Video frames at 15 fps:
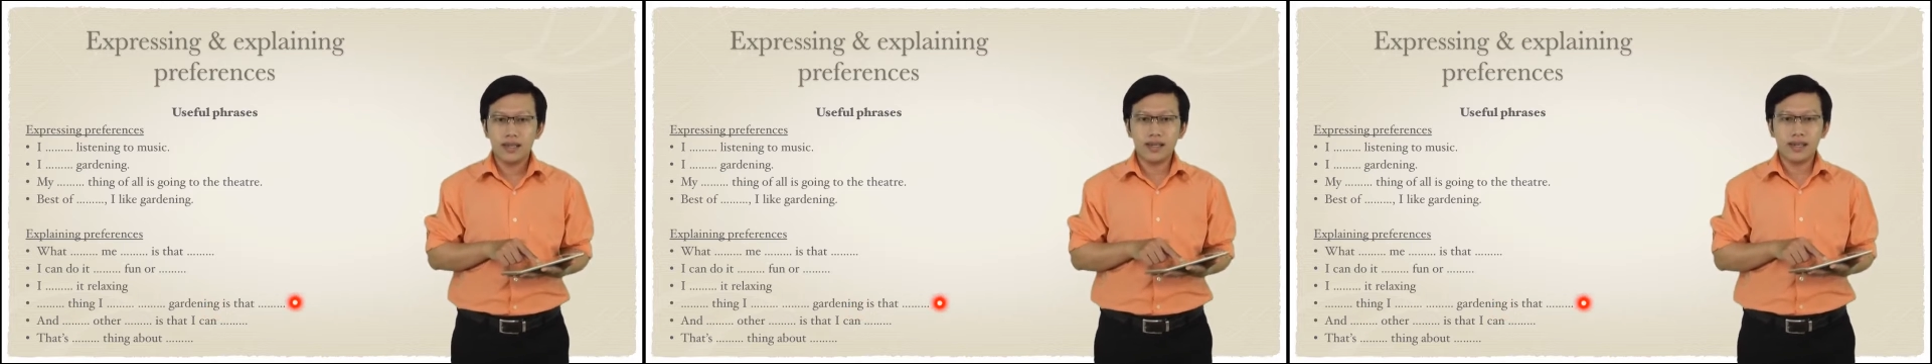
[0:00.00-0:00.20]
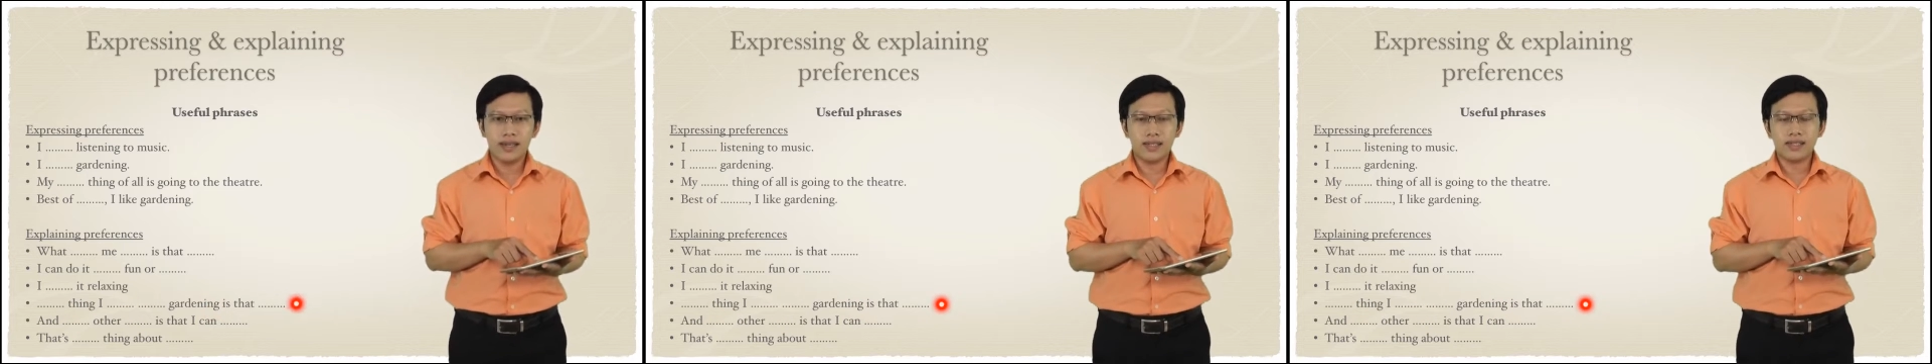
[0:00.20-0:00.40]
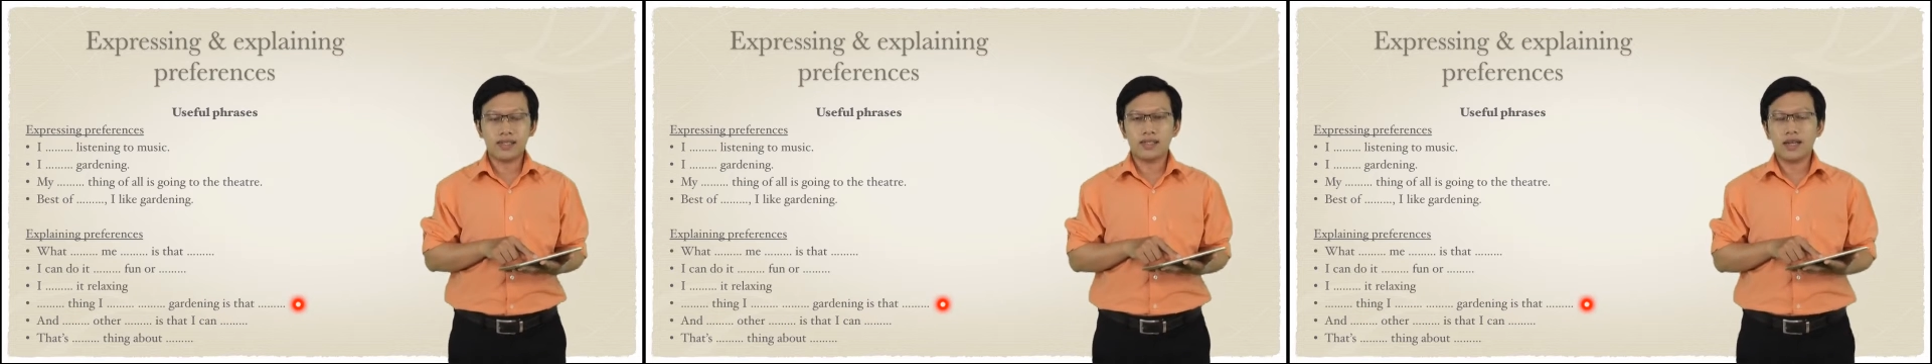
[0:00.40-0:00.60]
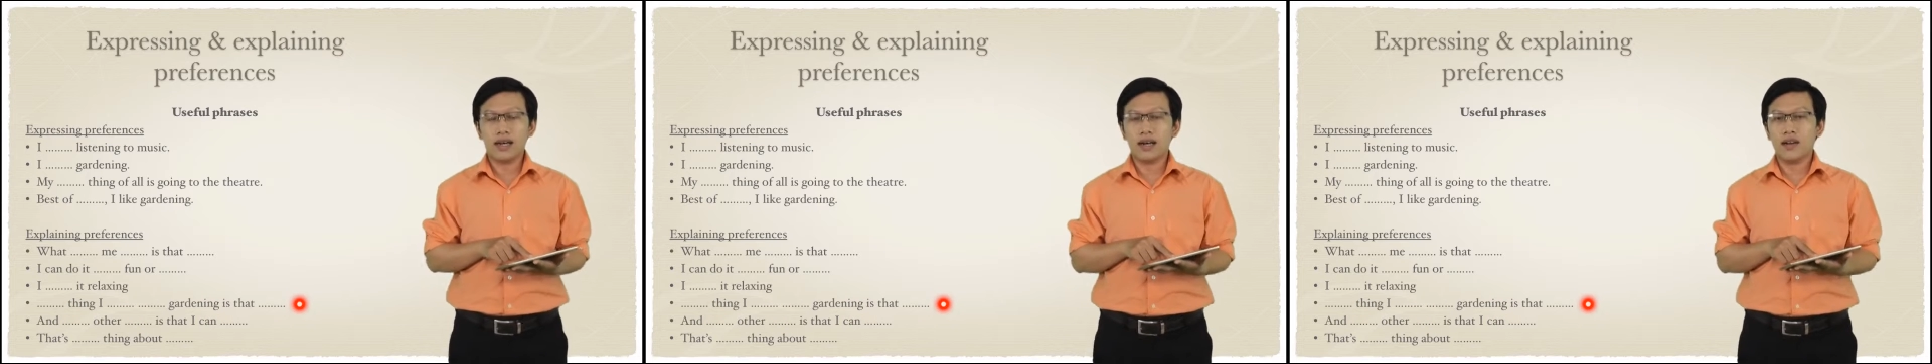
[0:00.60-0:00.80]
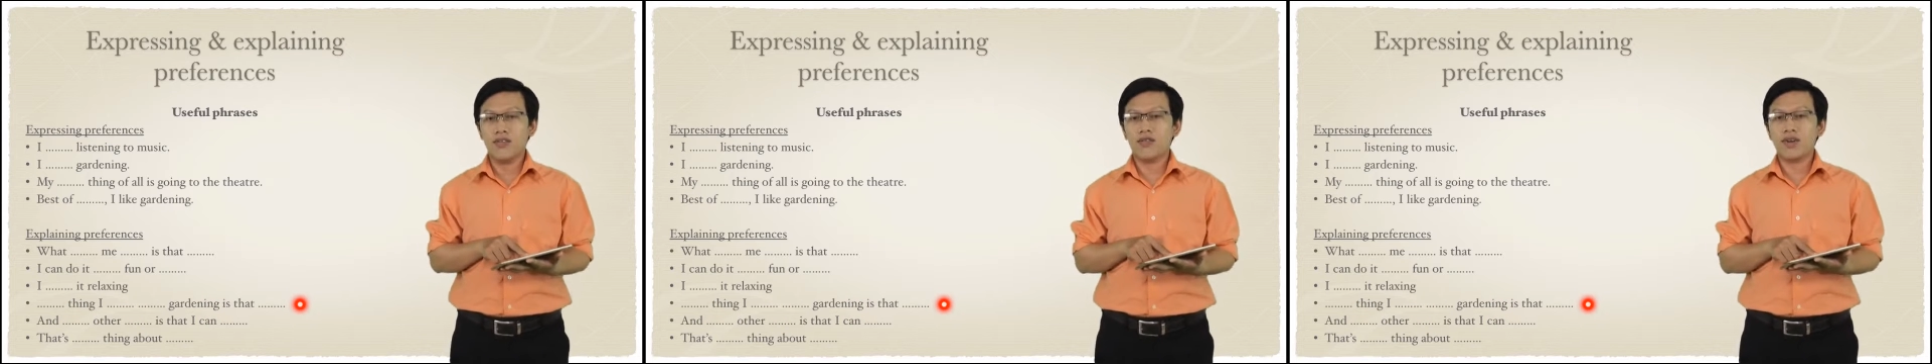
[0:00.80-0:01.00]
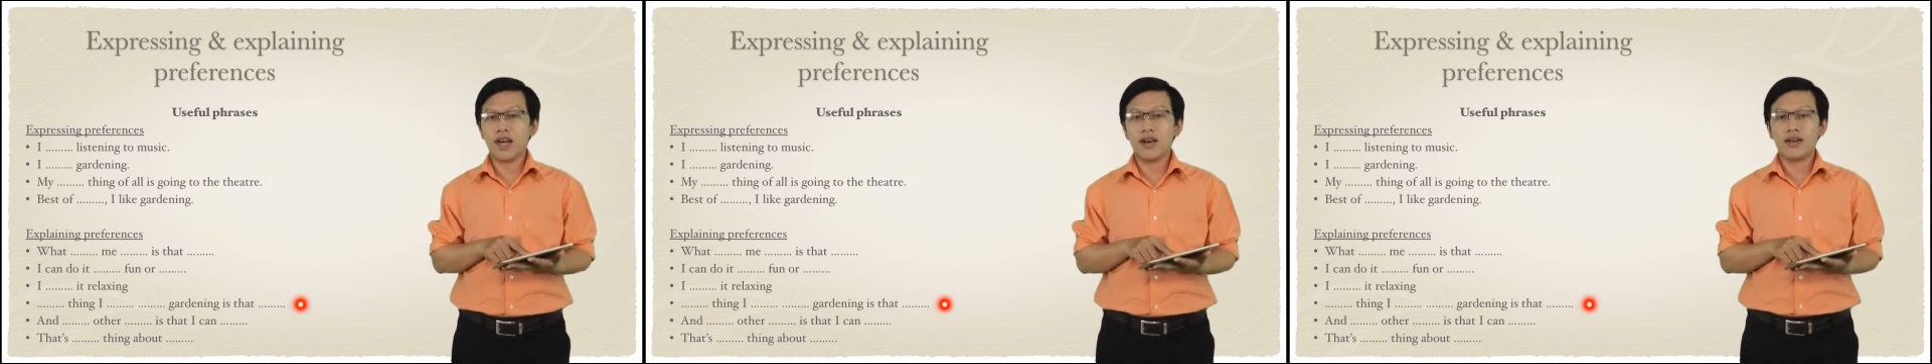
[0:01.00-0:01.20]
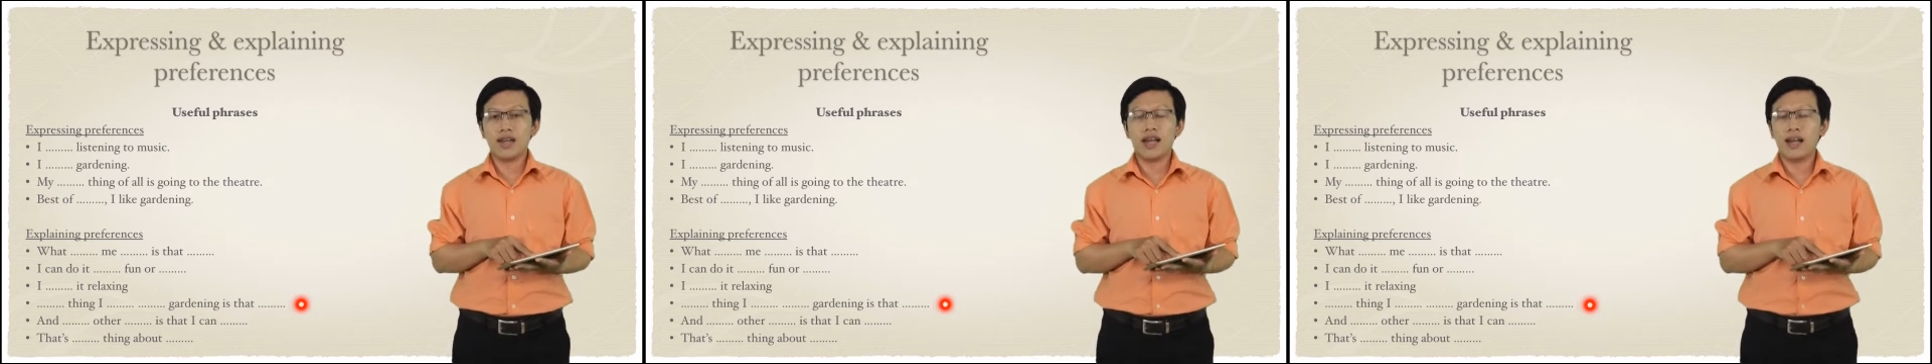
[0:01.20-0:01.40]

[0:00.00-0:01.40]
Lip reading: it's a very